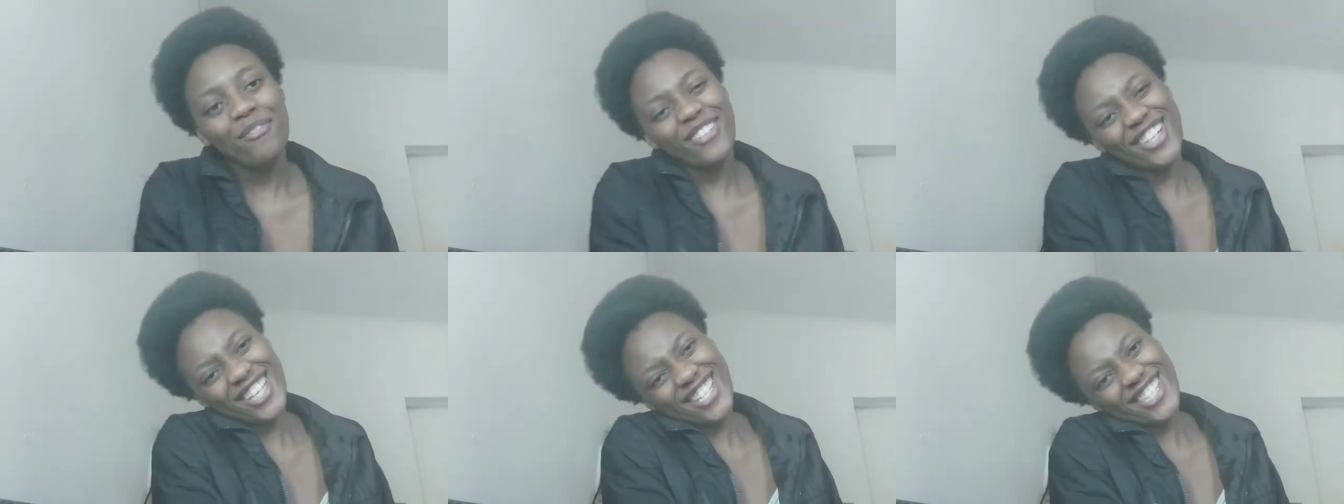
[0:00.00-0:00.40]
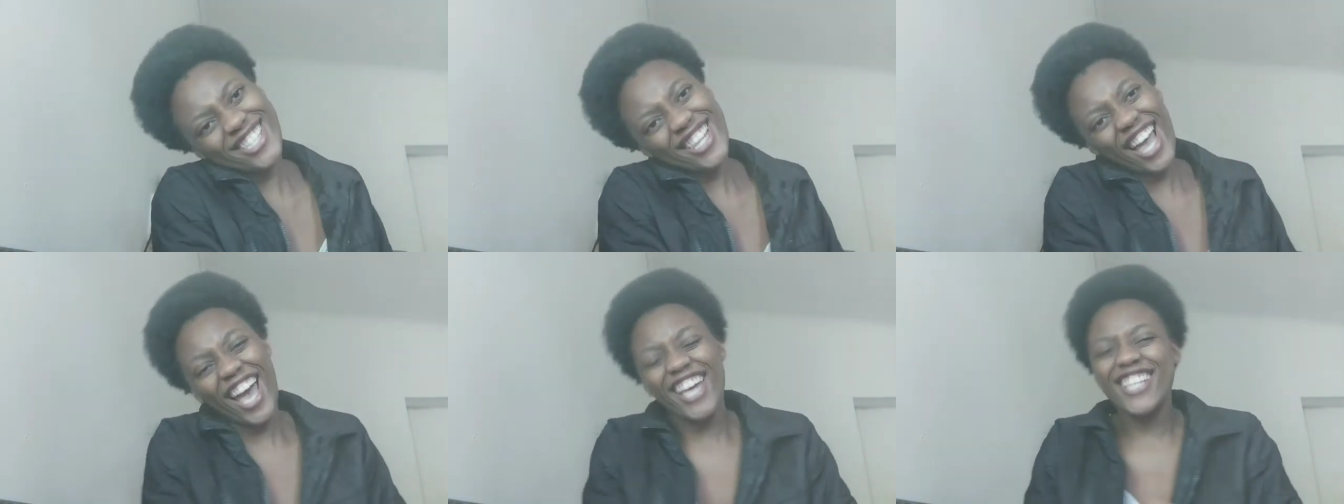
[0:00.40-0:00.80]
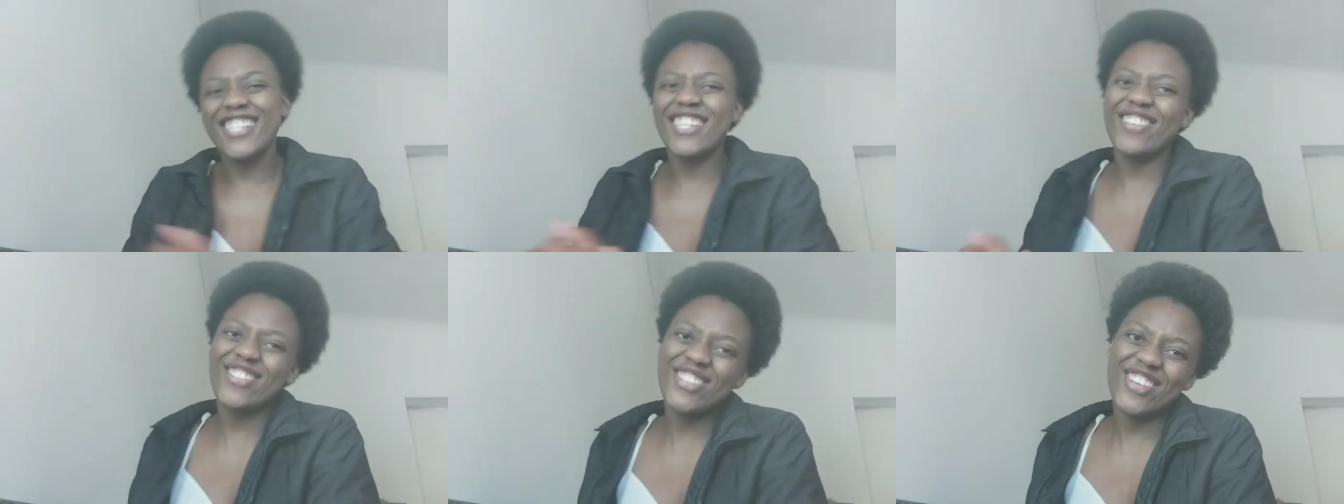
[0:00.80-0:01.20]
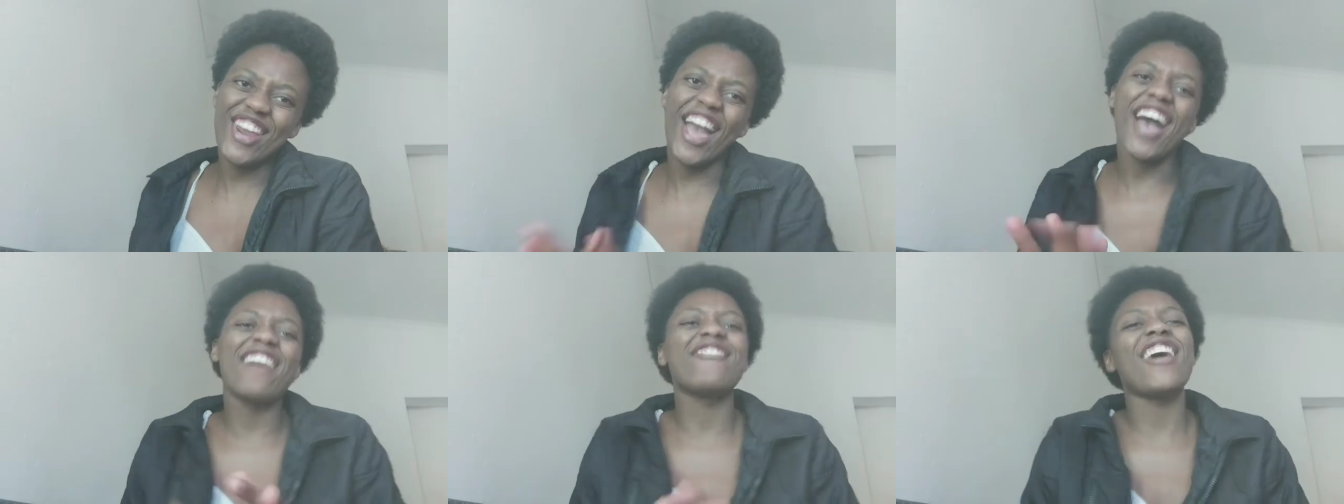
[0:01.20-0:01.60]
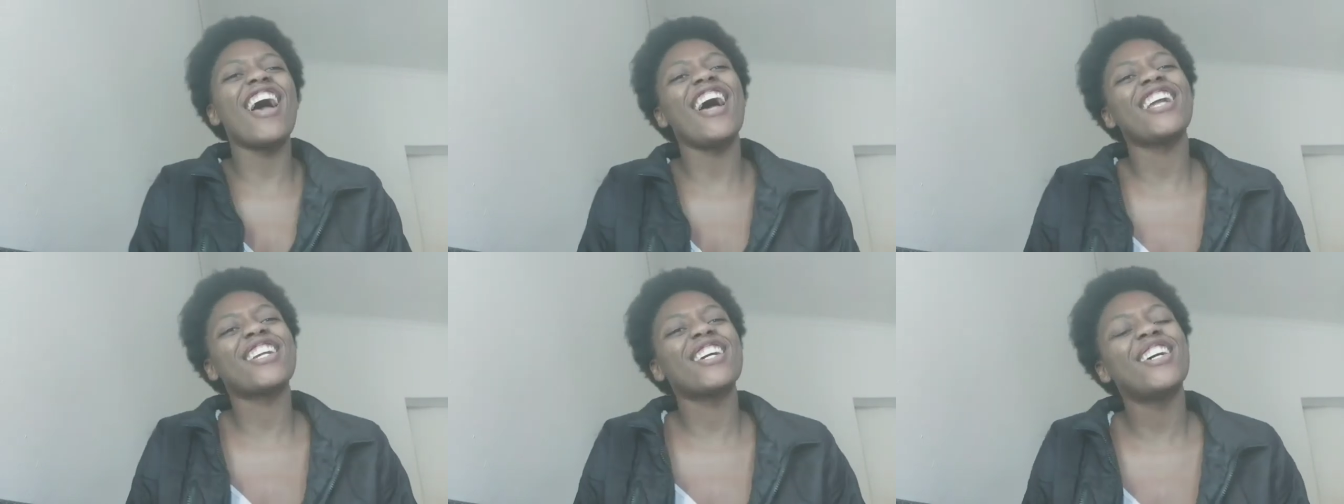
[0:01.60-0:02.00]
please like, subscribe
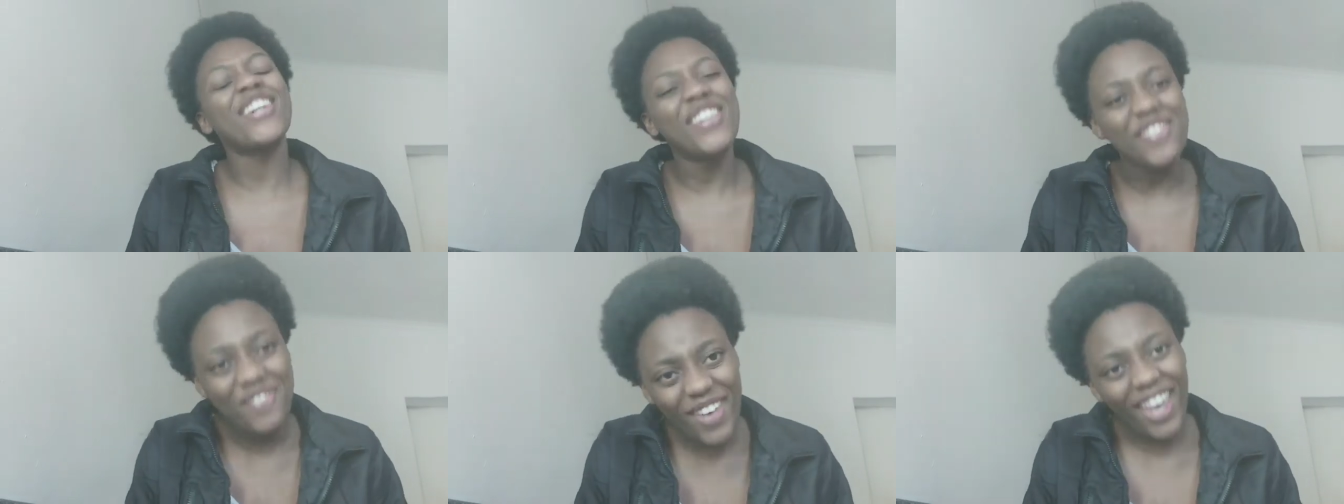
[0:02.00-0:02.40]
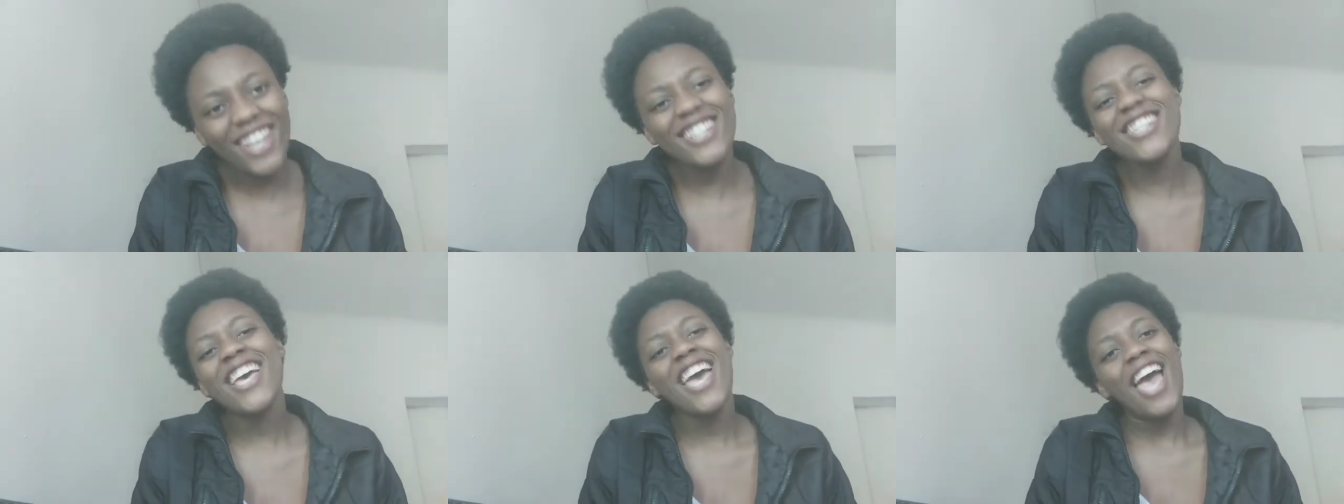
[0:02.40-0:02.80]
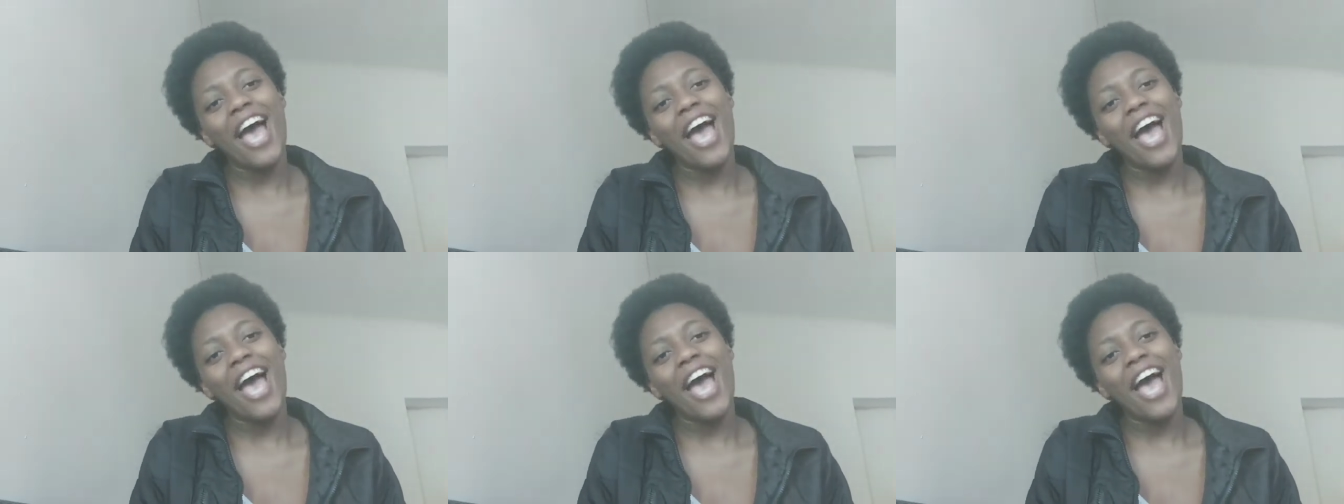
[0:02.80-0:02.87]
and comment.